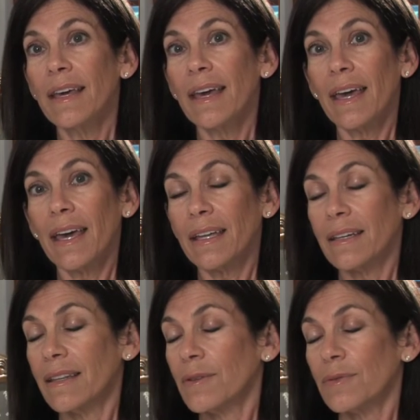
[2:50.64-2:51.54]

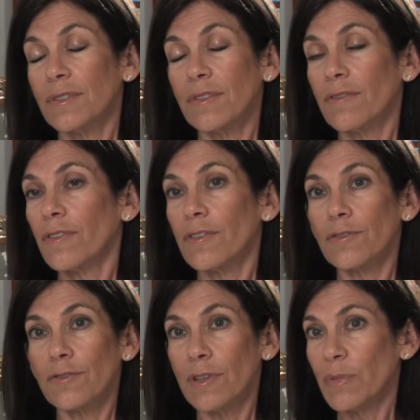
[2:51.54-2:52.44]
and there was no further
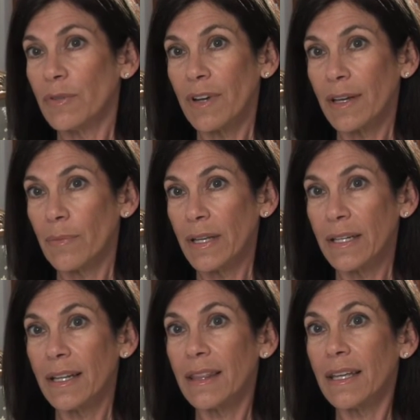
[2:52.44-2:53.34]
treatment
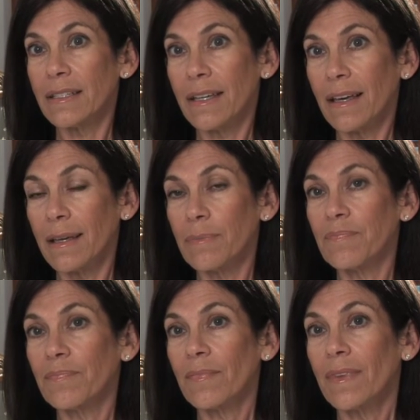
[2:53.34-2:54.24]
recommended at that
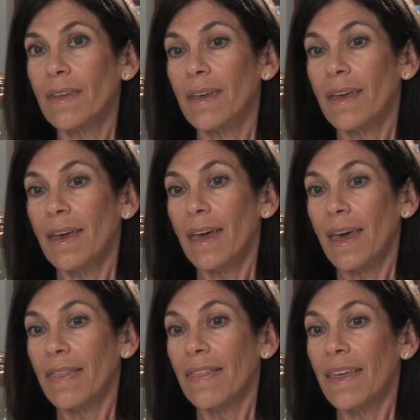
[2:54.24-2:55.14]
time.
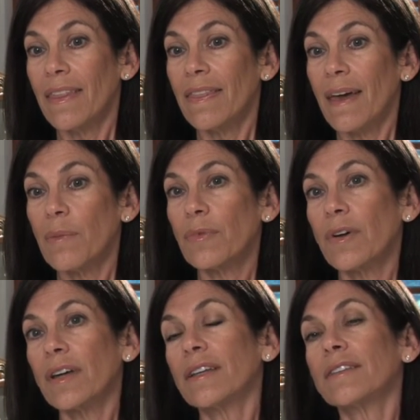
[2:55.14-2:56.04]
And then that
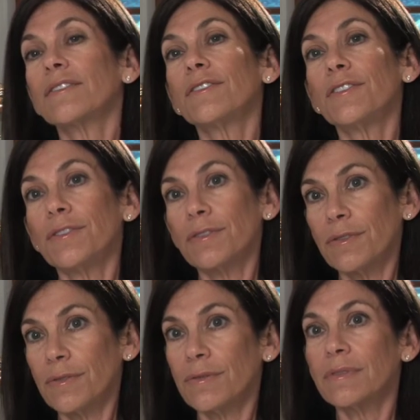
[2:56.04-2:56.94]
brought us
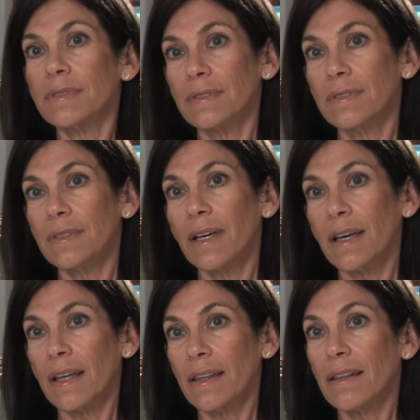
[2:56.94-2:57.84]
to
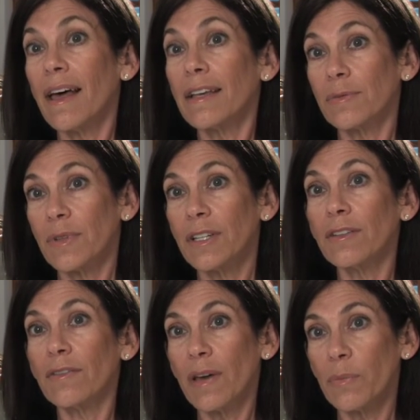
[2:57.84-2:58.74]
the last one in
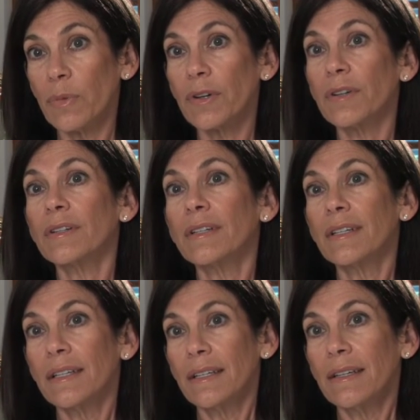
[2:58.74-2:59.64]
November,
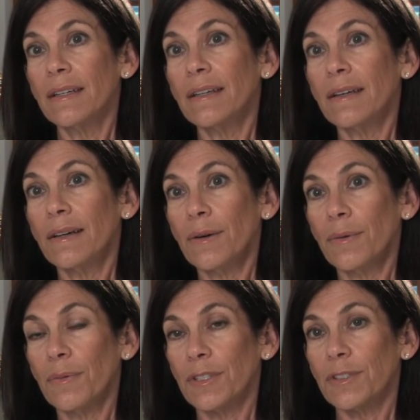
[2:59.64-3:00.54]

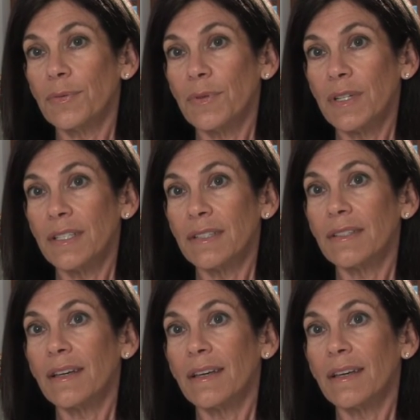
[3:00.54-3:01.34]
which was